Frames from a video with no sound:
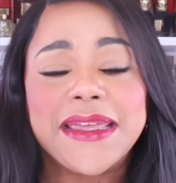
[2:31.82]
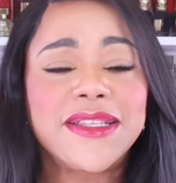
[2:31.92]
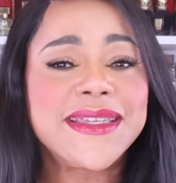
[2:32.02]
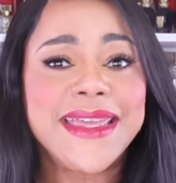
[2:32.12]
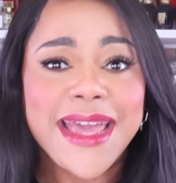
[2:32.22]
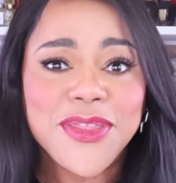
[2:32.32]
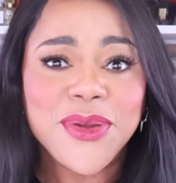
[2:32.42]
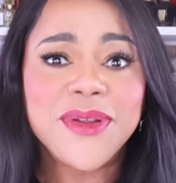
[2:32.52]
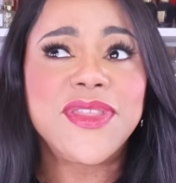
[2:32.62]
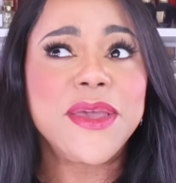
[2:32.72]

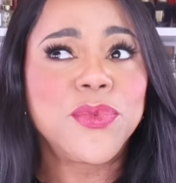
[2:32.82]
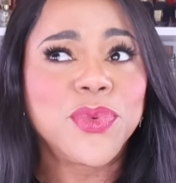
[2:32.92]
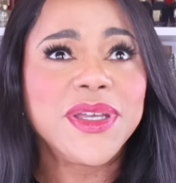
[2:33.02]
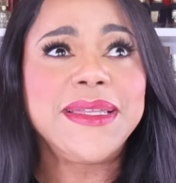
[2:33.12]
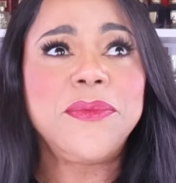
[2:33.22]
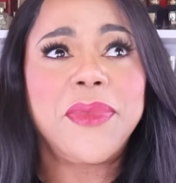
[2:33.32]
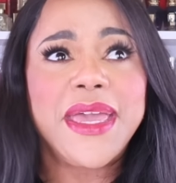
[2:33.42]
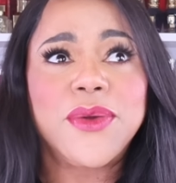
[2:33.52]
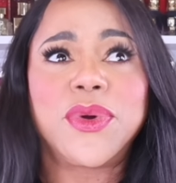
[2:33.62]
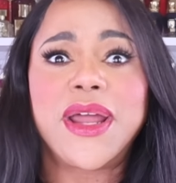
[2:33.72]
Together they really
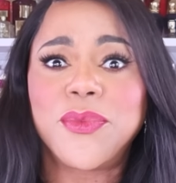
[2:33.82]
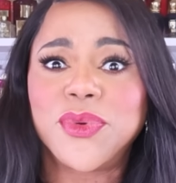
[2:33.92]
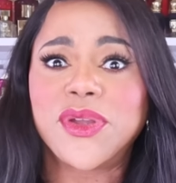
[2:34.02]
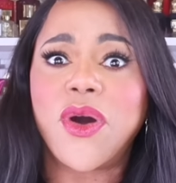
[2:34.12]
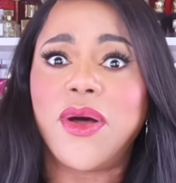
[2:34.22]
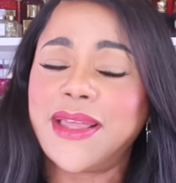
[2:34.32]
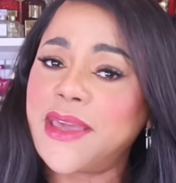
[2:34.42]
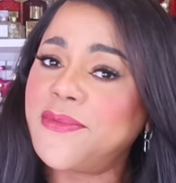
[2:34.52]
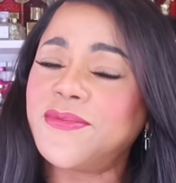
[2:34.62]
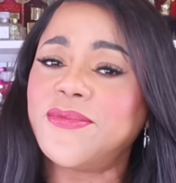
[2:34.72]
make what I would call
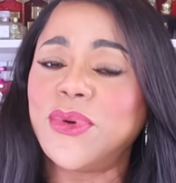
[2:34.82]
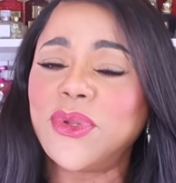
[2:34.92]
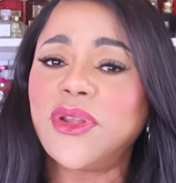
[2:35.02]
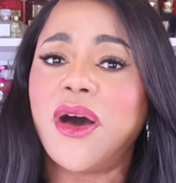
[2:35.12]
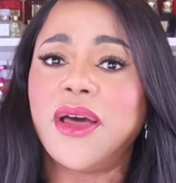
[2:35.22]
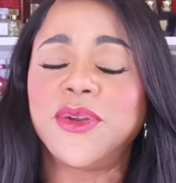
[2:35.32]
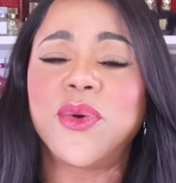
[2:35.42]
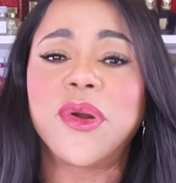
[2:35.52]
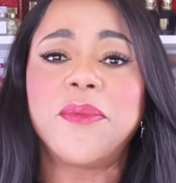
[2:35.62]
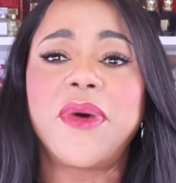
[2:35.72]
a full-on
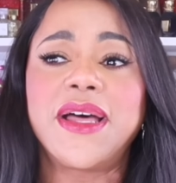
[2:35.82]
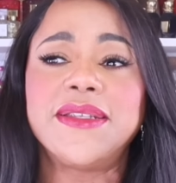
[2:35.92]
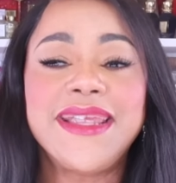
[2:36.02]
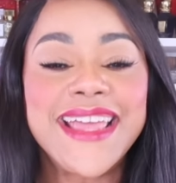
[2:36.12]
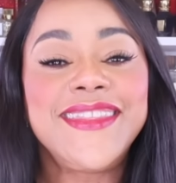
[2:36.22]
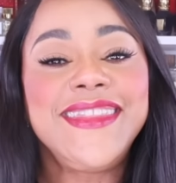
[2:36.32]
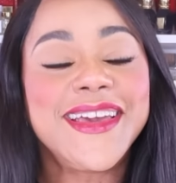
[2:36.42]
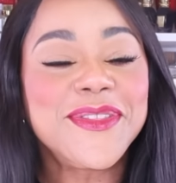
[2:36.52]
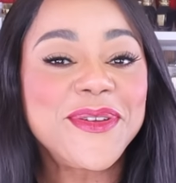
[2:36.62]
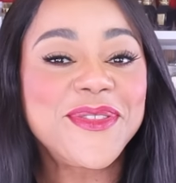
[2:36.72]
gourmand. And the
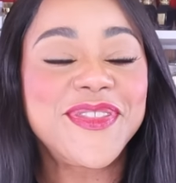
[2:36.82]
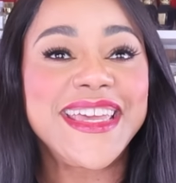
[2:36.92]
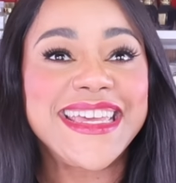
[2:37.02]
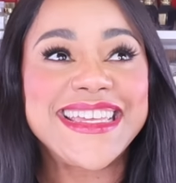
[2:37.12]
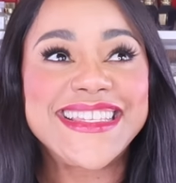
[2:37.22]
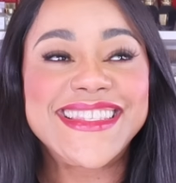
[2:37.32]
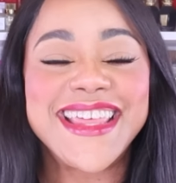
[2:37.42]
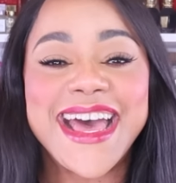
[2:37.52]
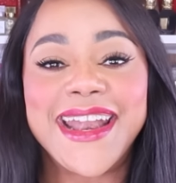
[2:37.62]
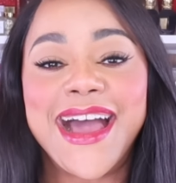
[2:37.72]
other thing is
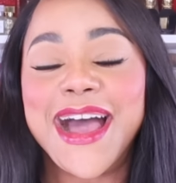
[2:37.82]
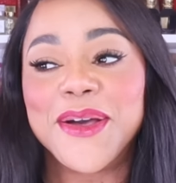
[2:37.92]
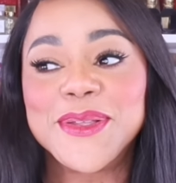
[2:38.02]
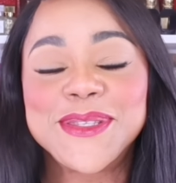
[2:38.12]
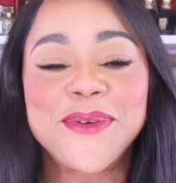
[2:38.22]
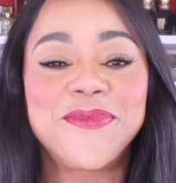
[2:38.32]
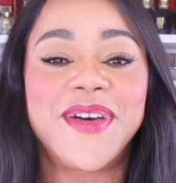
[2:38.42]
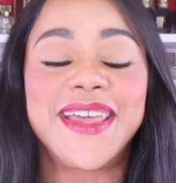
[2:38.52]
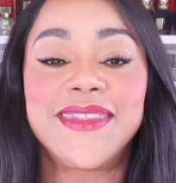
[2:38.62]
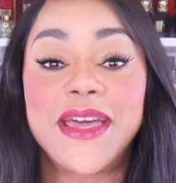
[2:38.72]
that I also
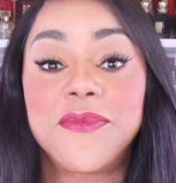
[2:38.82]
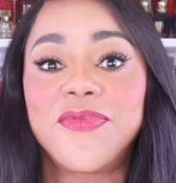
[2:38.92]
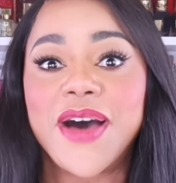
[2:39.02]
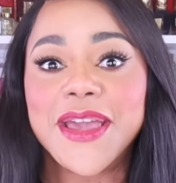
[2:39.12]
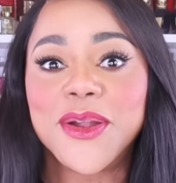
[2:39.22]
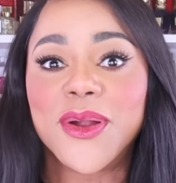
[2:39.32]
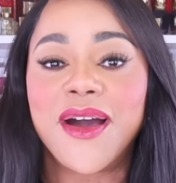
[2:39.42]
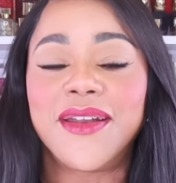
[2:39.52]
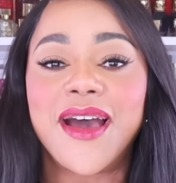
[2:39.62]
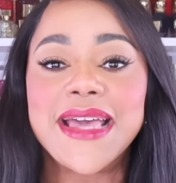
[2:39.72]
find that Fire
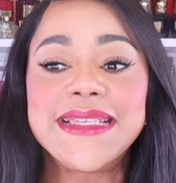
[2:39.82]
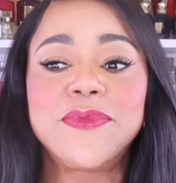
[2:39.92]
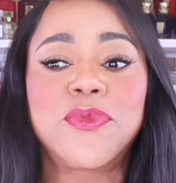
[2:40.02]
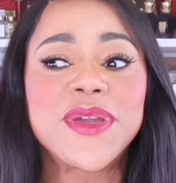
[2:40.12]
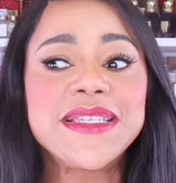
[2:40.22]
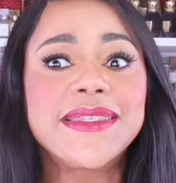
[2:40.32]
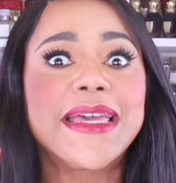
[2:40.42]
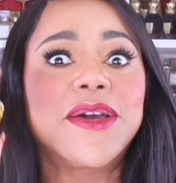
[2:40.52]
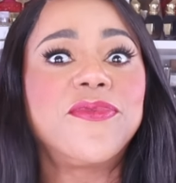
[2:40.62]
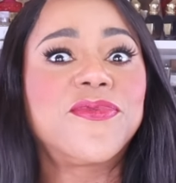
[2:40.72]
on Ice brings
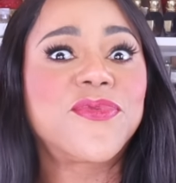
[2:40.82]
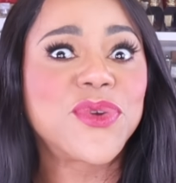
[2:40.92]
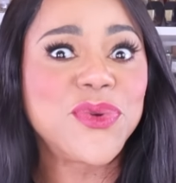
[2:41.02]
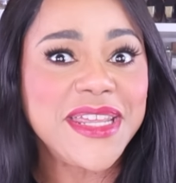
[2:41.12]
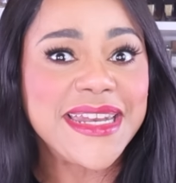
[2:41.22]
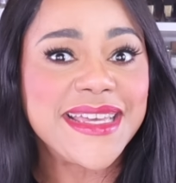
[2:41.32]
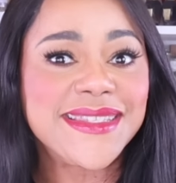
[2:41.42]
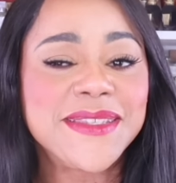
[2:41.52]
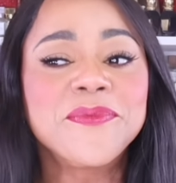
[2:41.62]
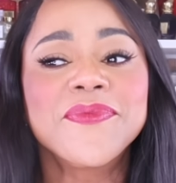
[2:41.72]
like a fruitiness